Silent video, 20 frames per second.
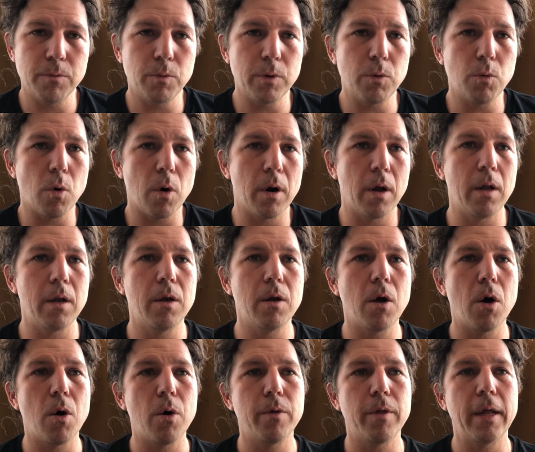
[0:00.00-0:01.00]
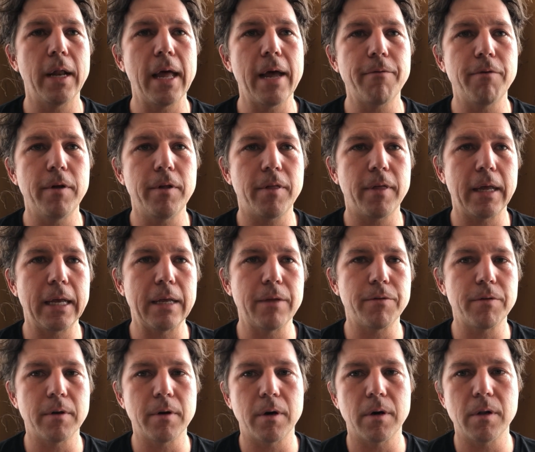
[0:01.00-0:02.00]
We want to know that everything is
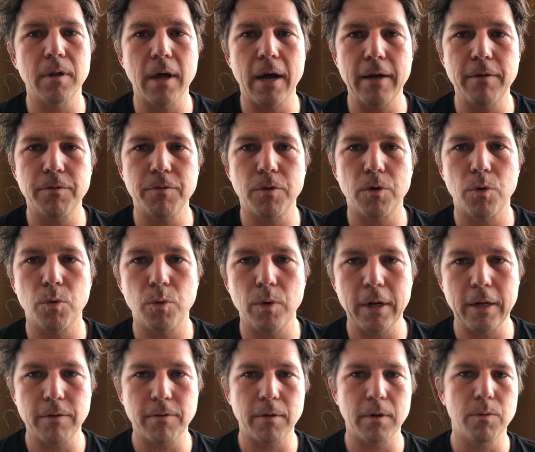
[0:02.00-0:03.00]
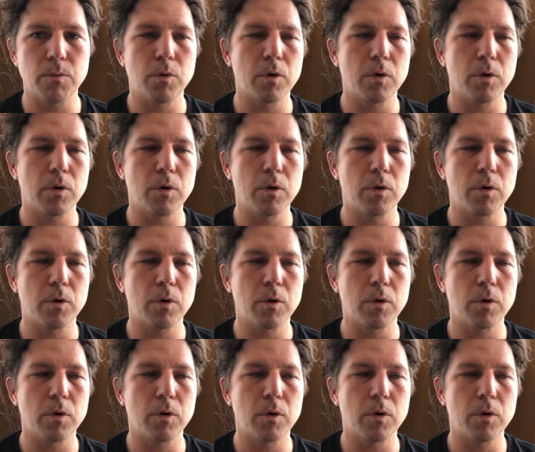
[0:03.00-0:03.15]
in our lives for a reason.